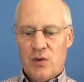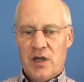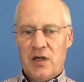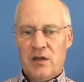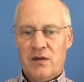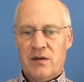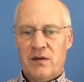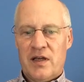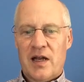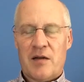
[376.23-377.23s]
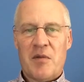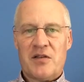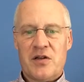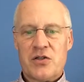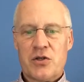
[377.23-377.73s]
in the United
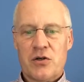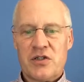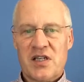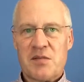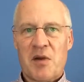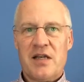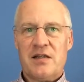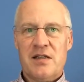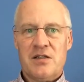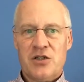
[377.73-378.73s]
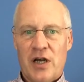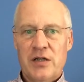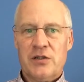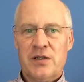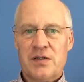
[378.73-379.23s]
Methodist Church despite these
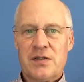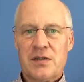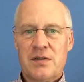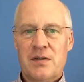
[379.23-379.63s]
changes.